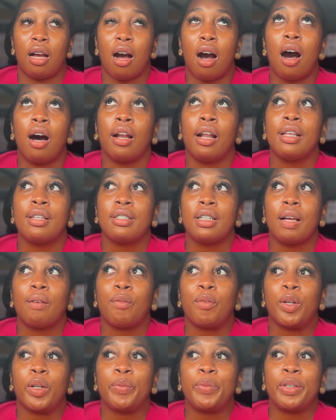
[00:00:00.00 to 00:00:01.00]
Honestly,
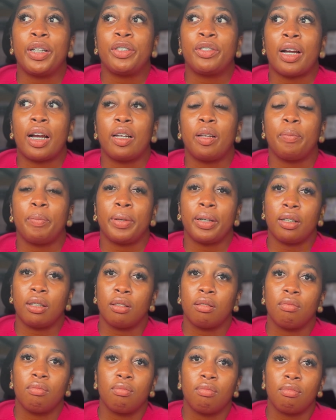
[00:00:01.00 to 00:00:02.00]
I've only really tried the
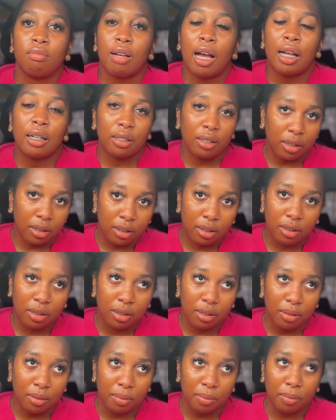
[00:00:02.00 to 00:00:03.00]
pill and
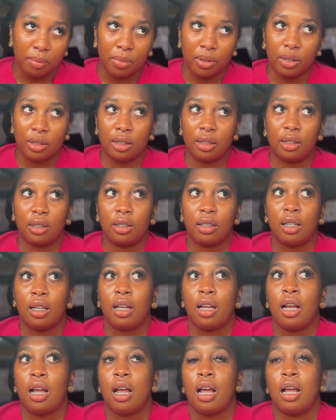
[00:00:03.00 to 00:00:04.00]
this, but
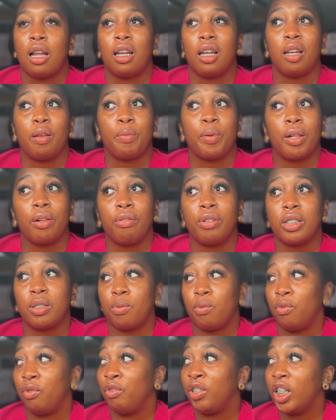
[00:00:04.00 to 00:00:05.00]
the pill
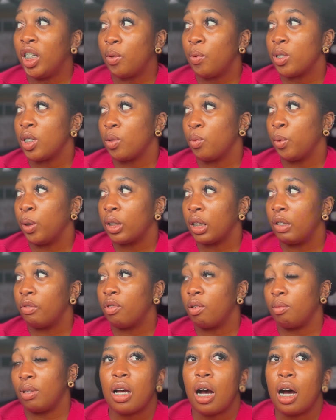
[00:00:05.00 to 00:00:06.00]
really wasn't working
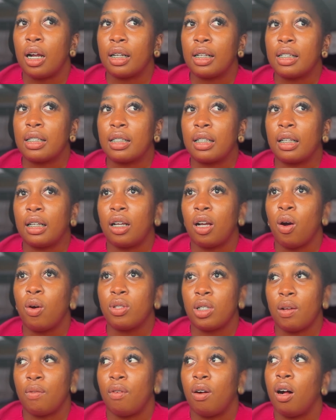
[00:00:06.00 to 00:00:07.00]
for me. Honestly,
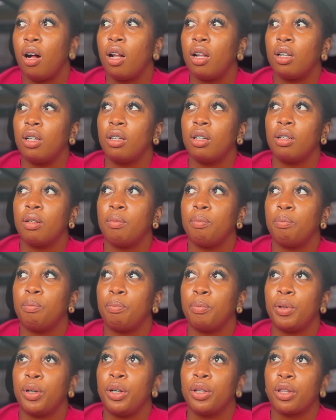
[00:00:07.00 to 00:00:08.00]
out of all the
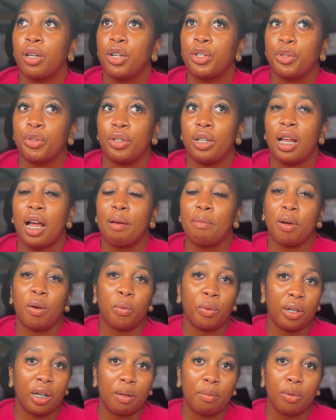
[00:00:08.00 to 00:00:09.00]
birth control that I'm
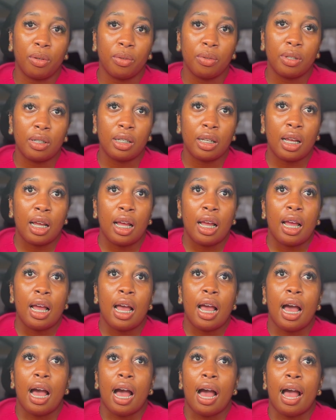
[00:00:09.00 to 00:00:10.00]
aware about,
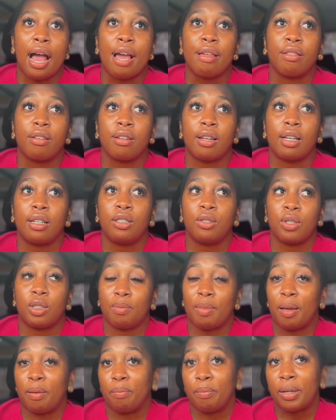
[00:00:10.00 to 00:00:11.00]
I think that this was
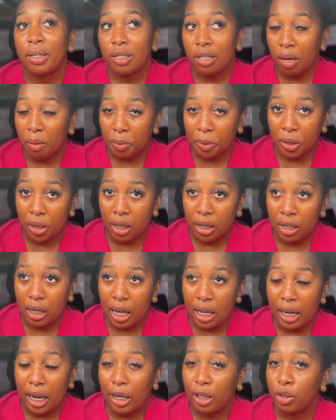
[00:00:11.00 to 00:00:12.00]
my best option,
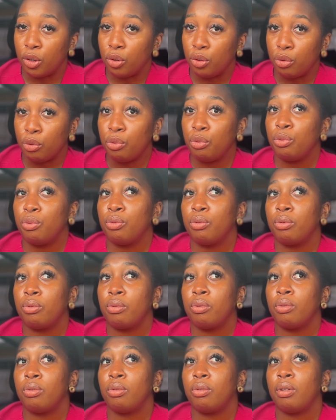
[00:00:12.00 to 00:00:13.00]
and I
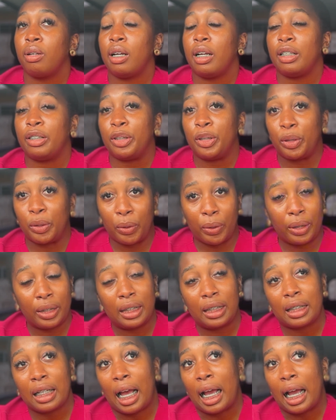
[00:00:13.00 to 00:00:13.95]
do enjoy it.